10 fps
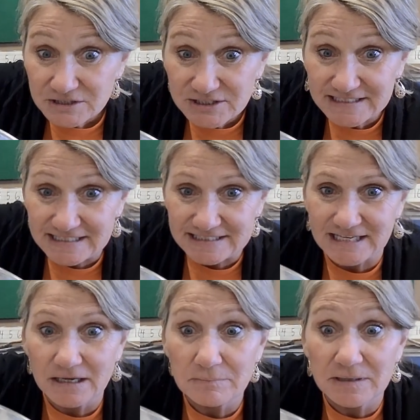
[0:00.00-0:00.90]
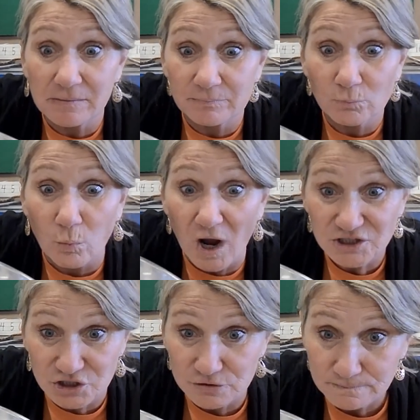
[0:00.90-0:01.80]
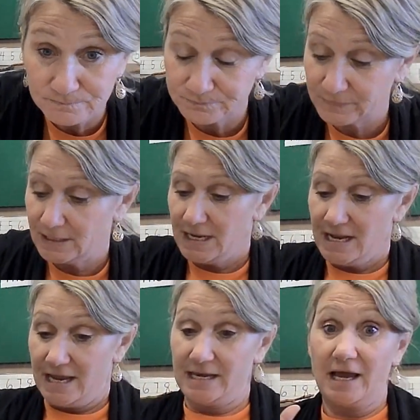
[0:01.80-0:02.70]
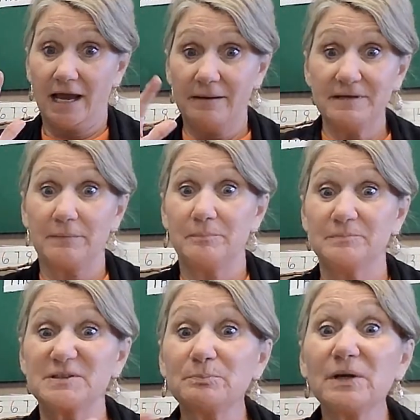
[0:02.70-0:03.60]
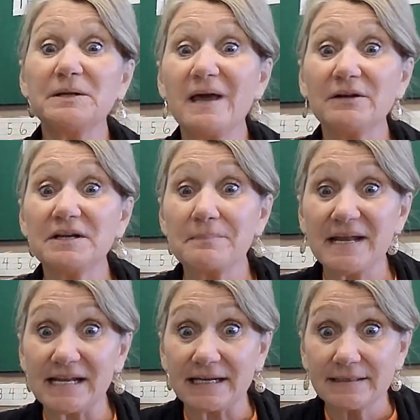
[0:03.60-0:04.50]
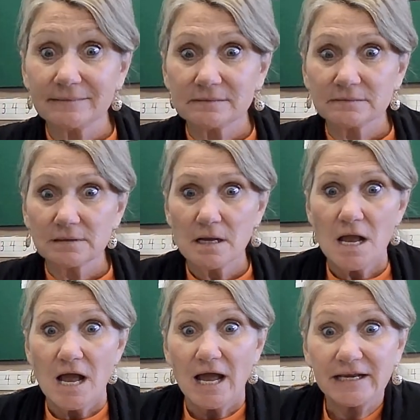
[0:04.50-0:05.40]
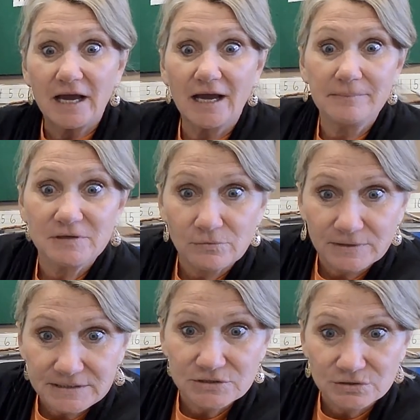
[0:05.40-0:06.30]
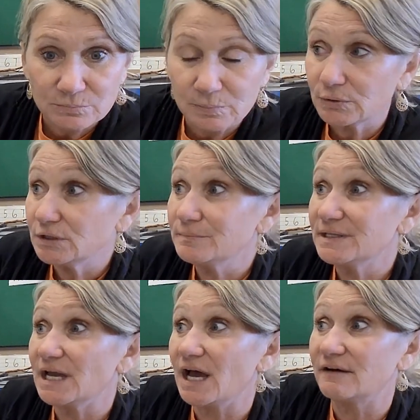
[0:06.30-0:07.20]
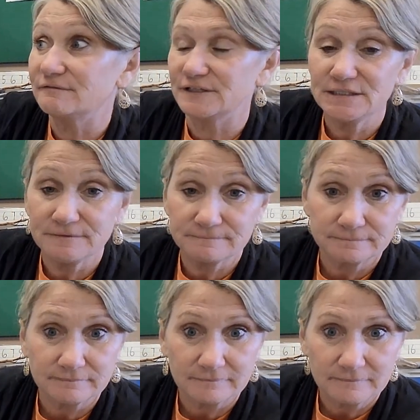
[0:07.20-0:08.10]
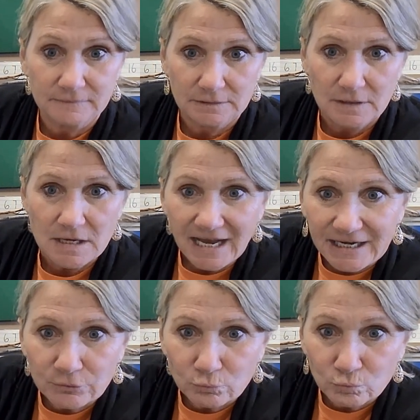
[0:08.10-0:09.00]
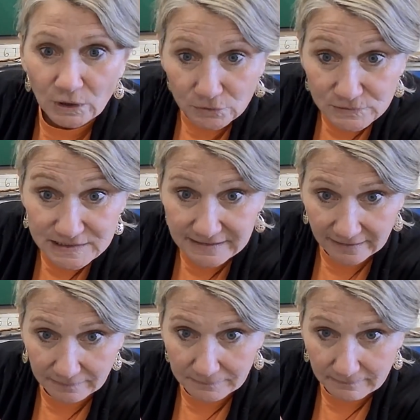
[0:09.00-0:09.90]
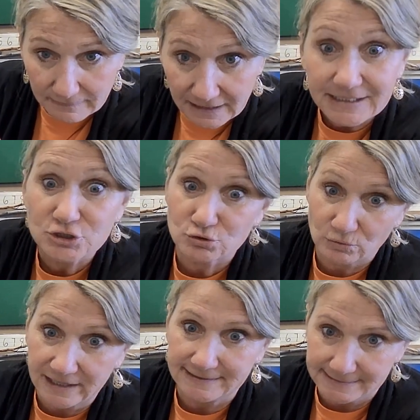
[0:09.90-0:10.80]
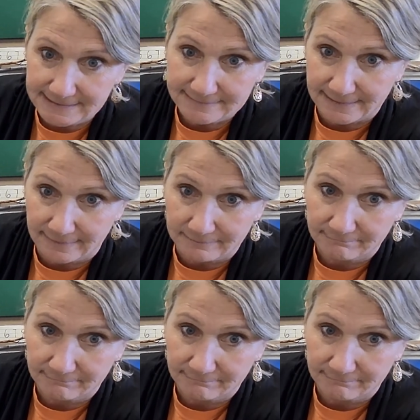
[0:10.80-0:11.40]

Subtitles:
of seeds, and I'm going to wash them, and I'm going to spread them out in a pan, and I'm going to put them in the oven and roast them and try to eat them.